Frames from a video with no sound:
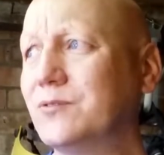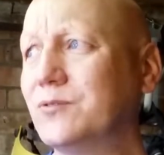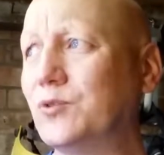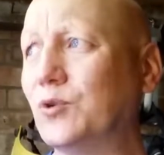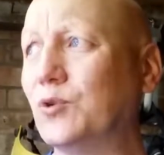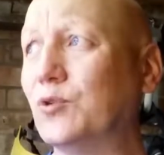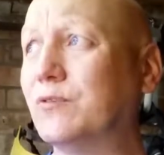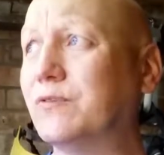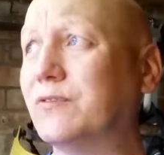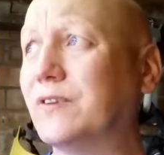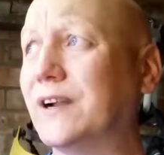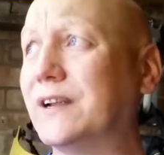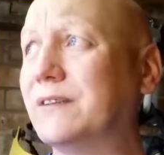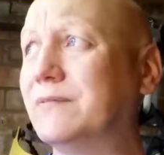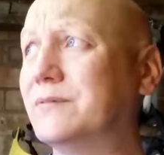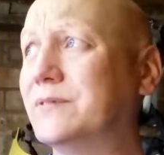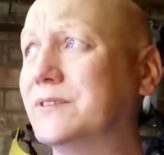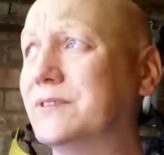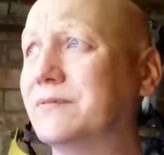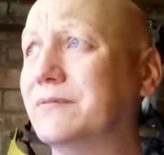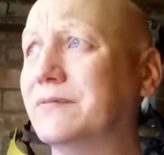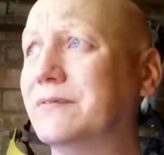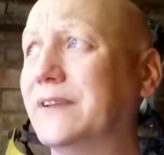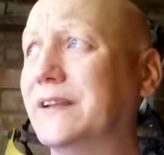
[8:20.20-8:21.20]
door
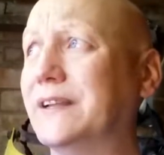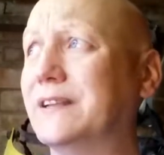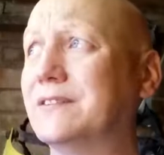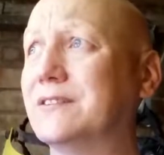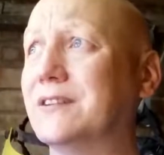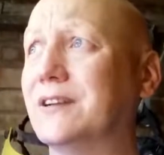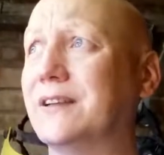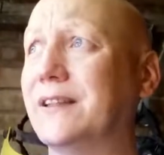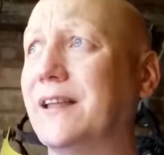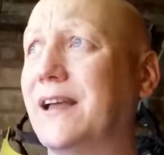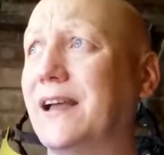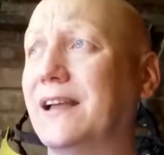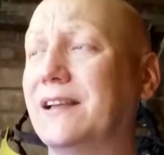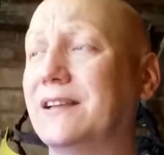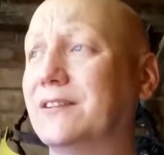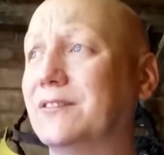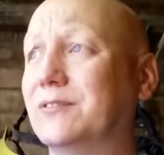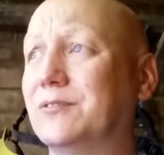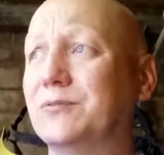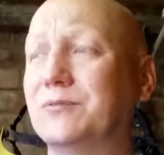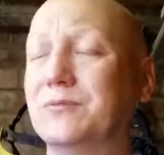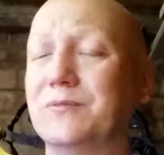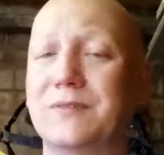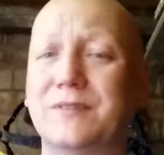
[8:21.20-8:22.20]
frames and things like that
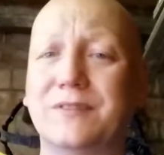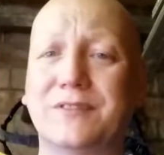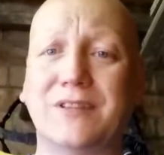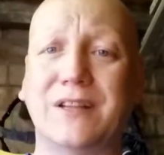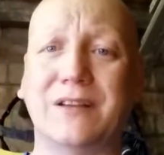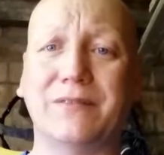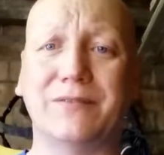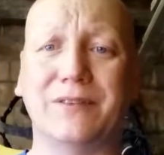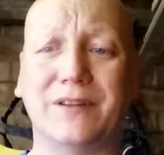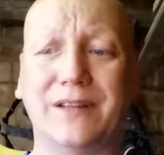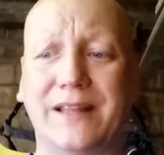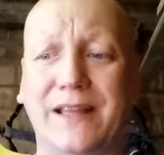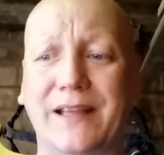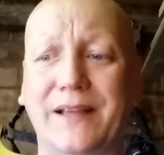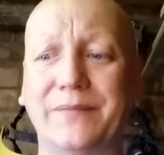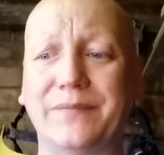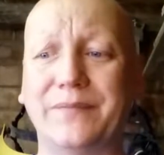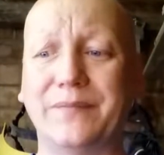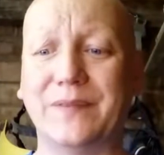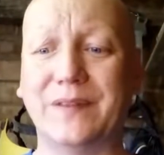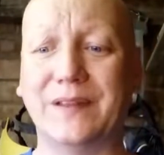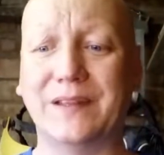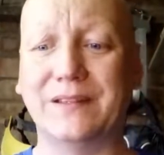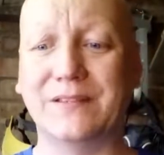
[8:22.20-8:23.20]
and stuff like that.
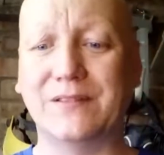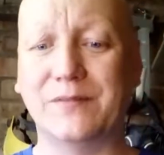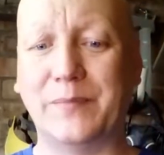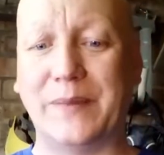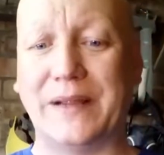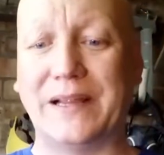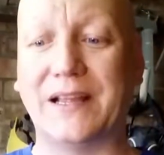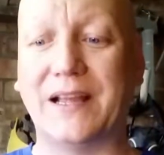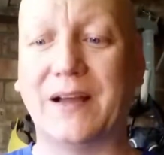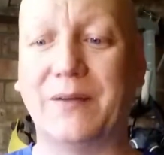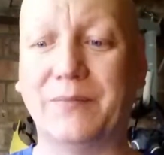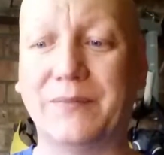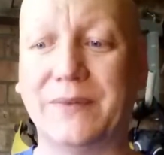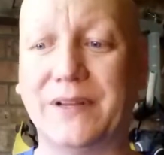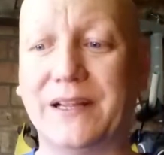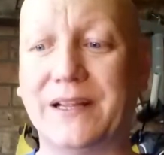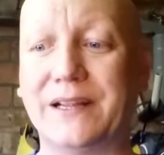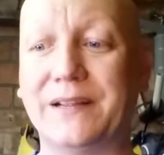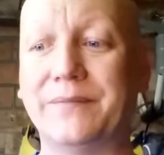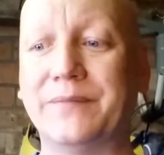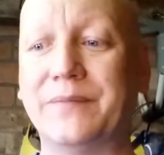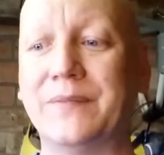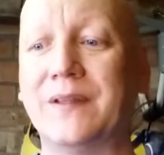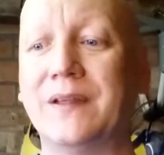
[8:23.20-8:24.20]
A big
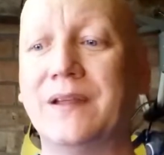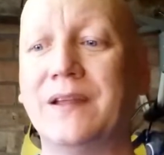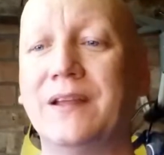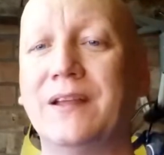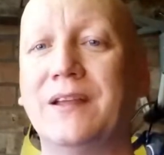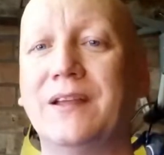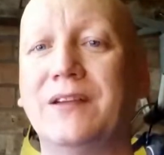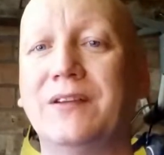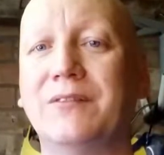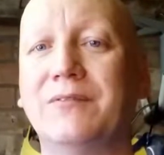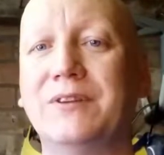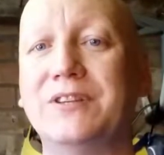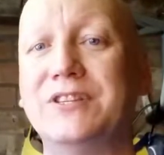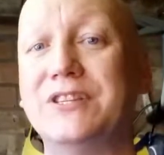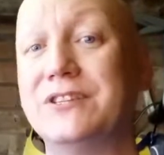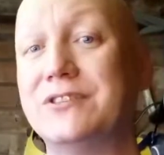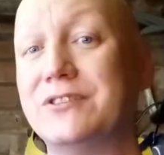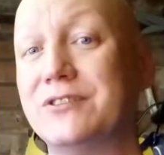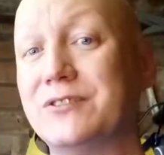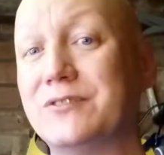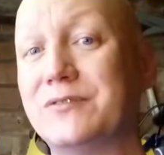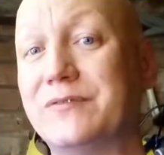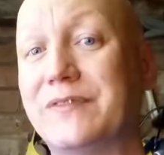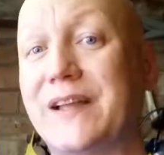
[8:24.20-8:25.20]
company, which he's
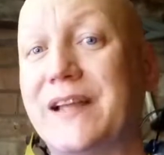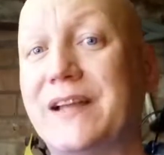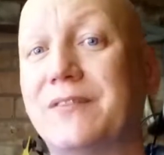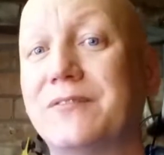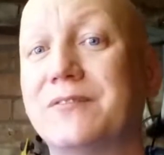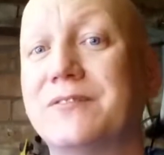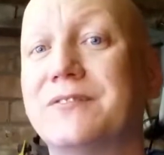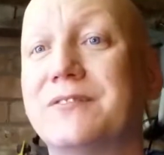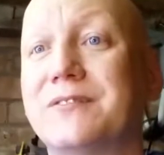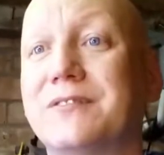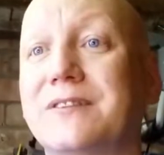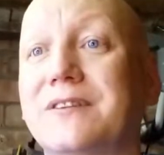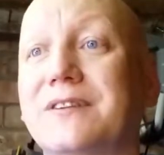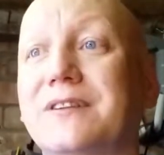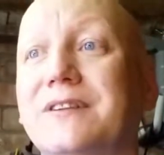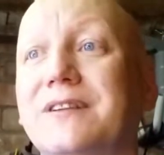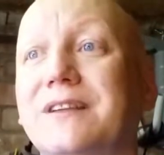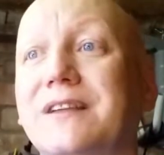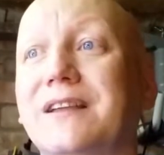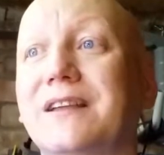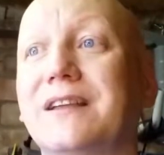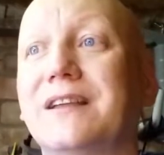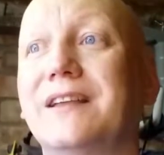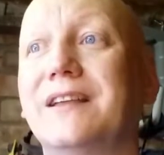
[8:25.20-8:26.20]
just found that
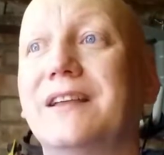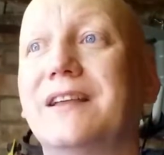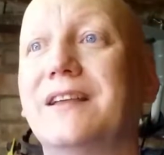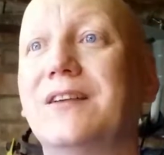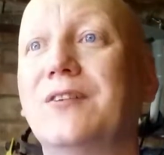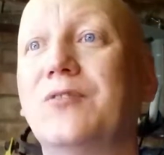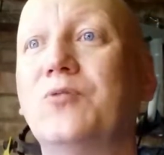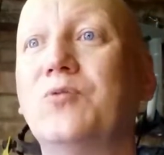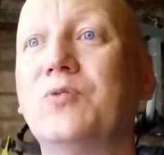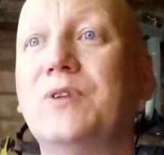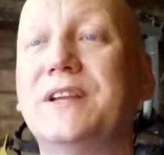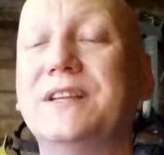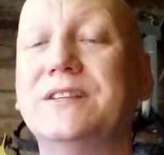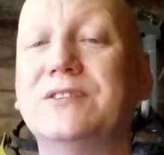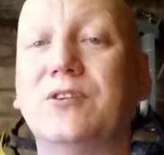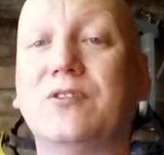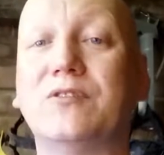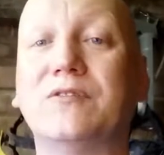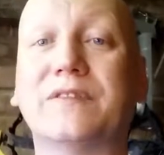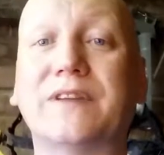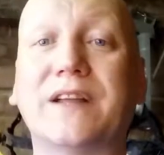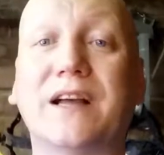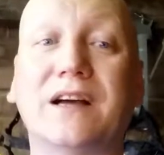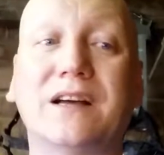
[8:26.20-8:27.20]
all these
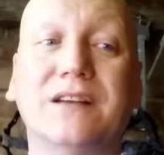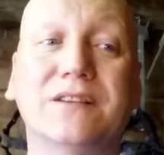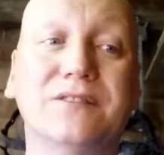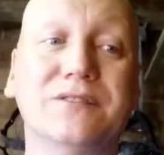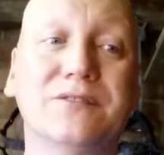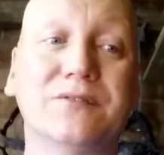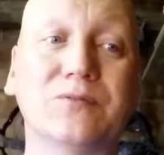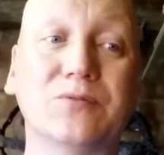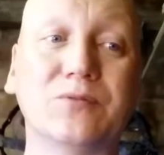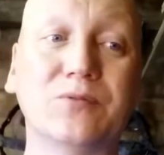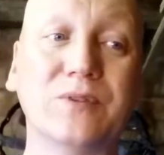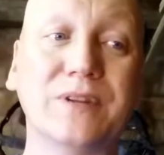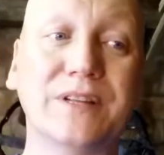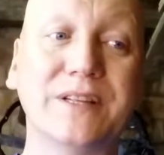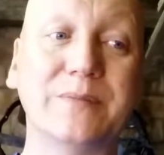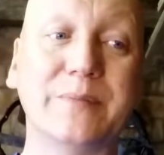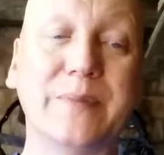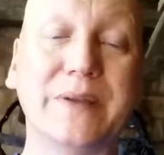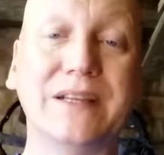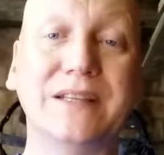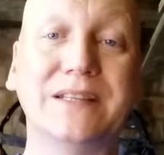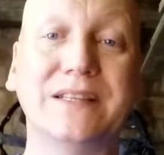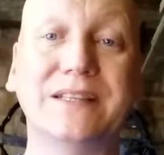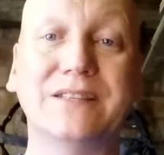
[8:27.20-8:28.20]
offcuts and all these
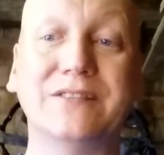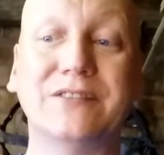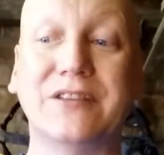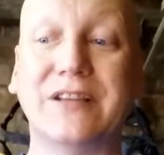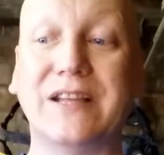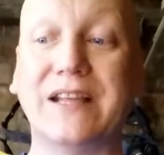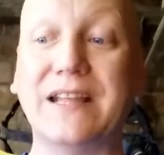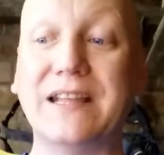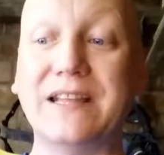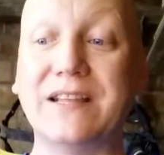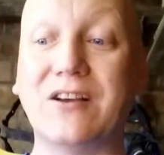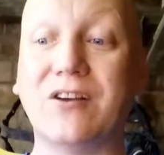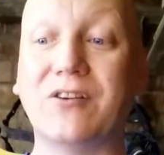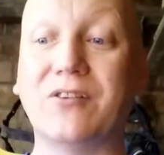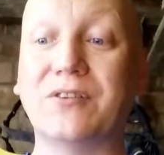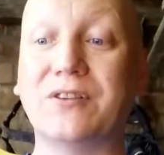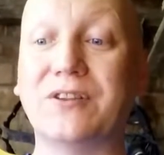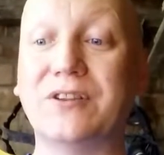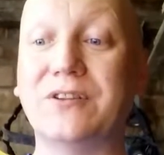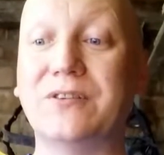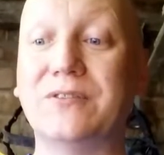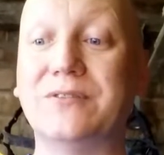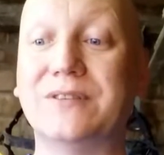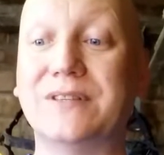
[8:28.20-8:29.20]
pieces that he can't
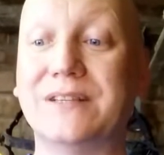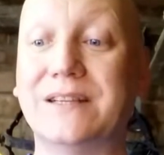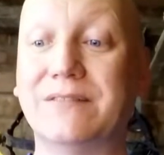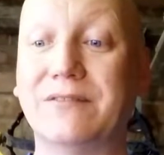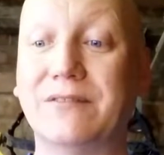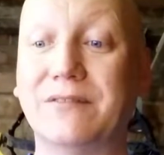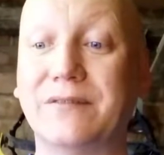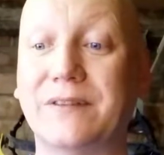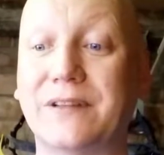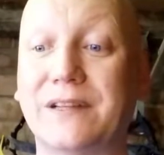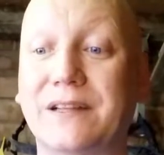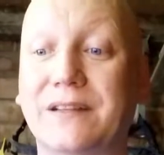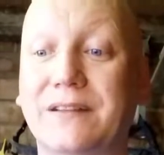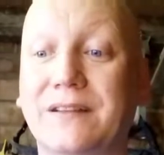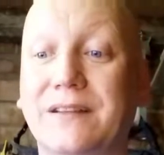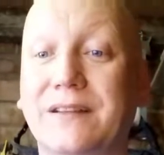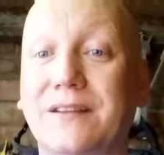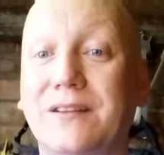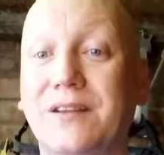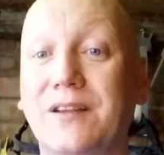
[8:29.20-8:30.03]
use and everything,